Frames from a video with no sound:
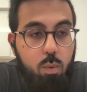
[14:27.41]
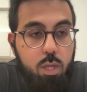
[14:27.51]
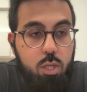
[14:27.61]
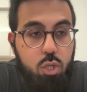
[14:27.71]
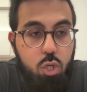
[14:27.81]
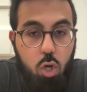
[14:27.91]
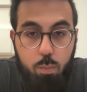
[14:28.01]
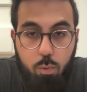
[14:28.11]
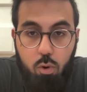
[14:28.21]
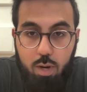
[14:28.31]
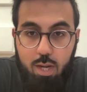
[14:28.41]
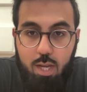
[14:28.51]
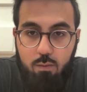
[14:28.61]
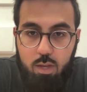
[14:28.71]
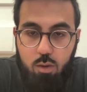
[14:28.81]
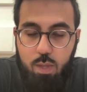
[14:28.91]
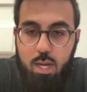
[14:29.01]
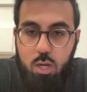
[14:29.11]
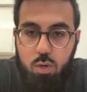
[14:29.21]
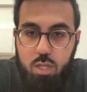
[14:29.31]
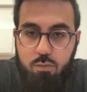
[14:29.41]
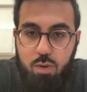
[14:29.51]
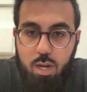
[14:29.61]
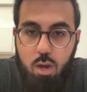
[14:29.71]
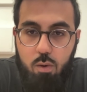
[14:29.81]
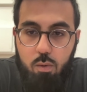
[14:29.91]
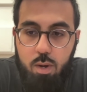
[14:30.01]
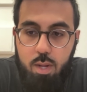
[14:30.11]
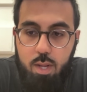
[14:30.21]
with a stockbroker giving you that interest-free loan